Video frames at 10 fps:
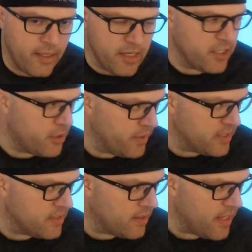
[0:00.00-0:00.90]
the issue
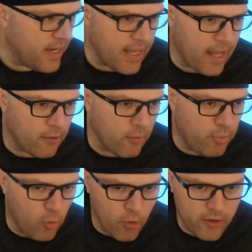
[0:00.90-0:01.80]
is that they got to
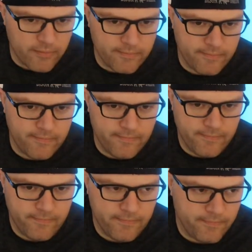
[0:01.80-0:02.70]
report
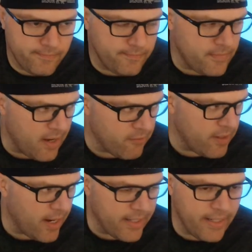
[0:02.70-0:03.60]

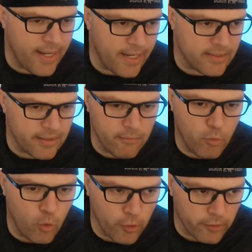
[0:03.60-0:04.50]
every 90 days to the
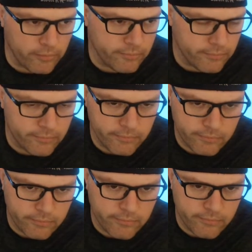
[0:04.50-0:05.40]
board.
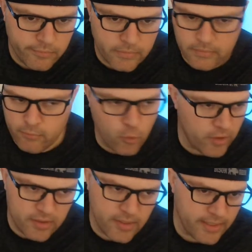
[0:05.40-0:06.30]
The
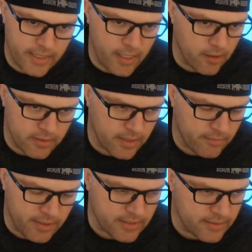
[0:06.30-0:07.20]
board doesn't like to hear
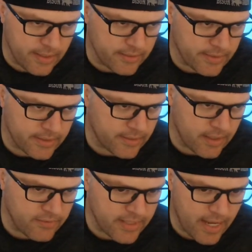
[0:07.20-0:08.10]
say the money that
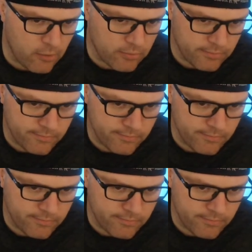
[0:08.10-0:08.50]
stuff's down.